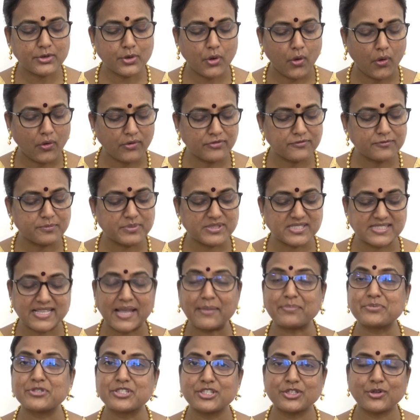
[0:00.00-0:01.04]
of
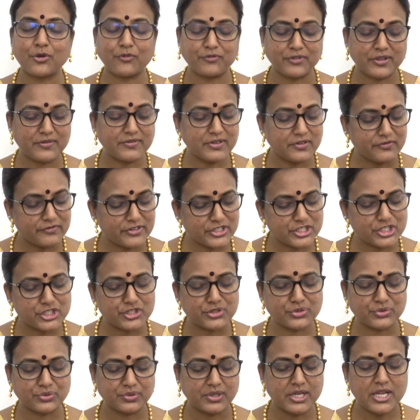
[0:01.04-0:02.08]
perception of even
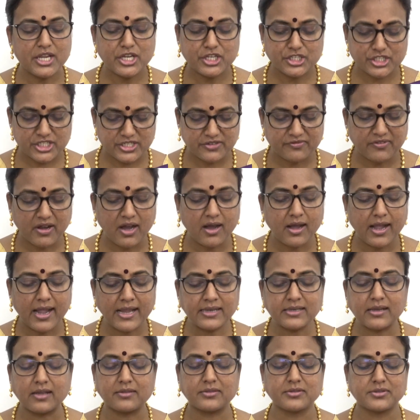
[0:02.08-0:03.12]
Vishnu, Shiva
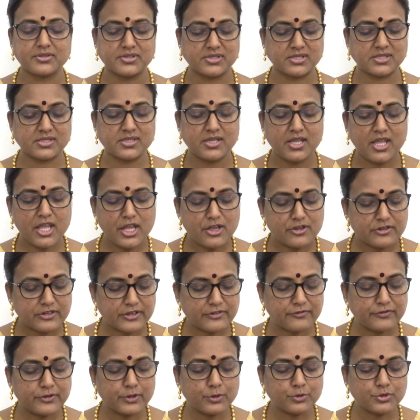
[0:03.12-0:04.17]
and others,
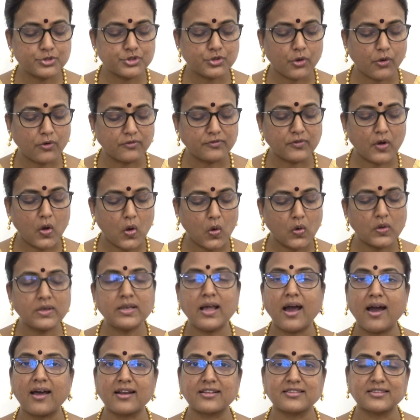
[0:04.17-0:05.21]
refuge of all
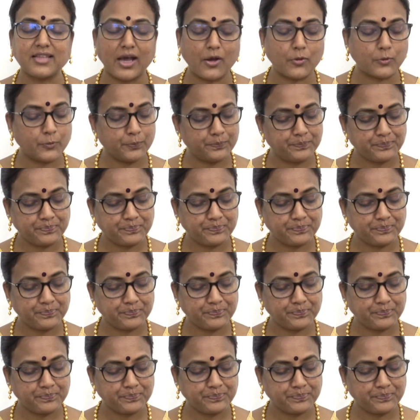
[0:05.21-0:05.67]
art thou.